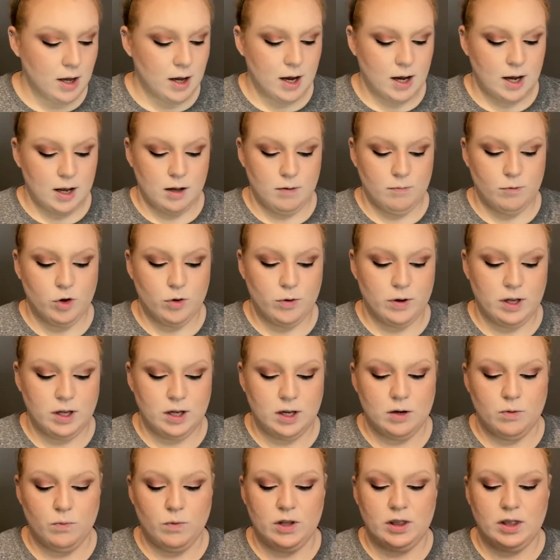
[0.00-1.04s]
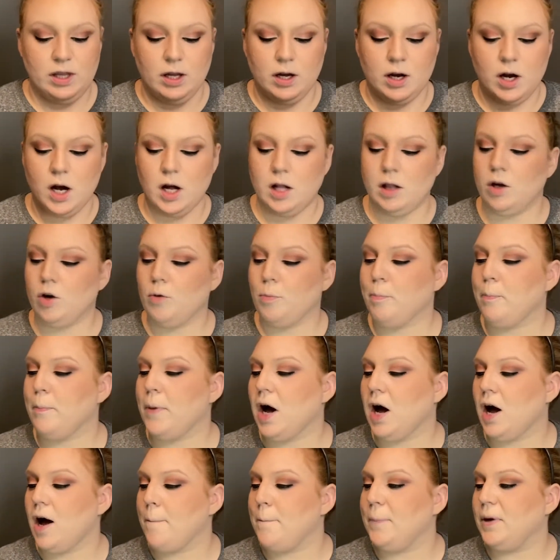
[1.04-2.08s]
I am going in with the
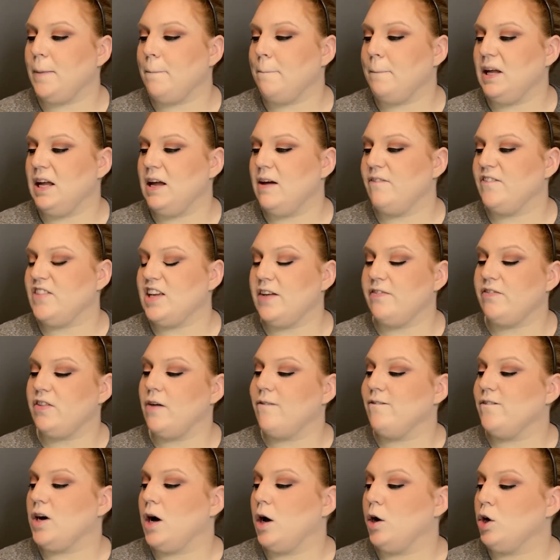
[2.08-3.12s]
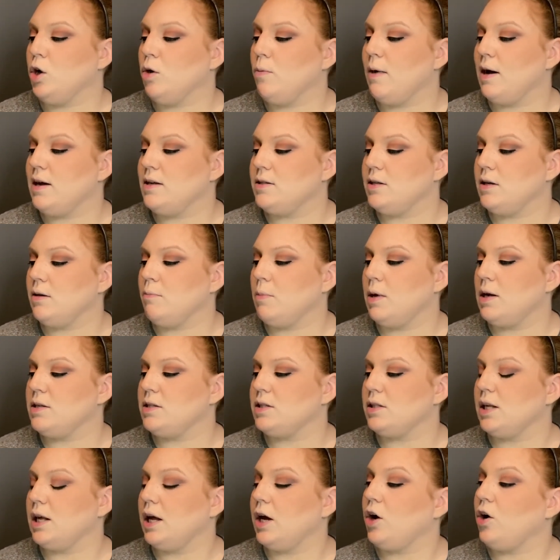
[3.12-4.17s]
ColourPop BFF Volumizing
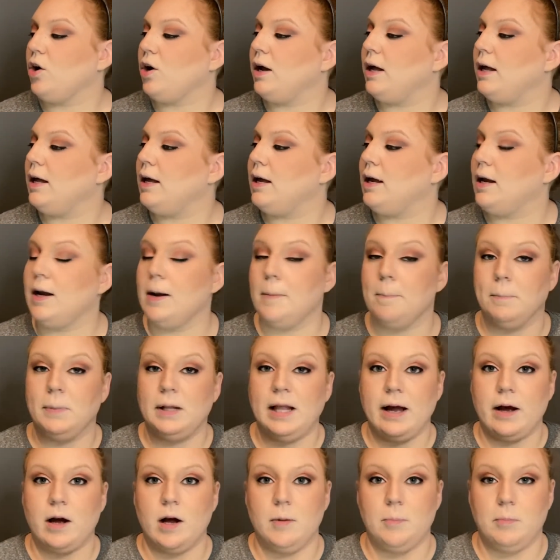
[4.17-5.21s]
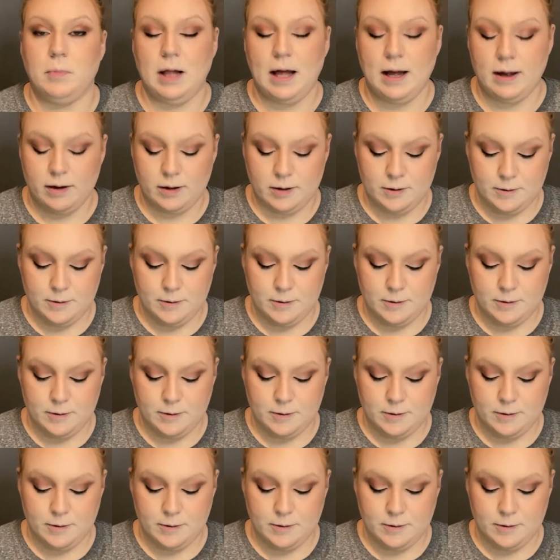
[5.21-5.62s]
Mascara in Black on Black.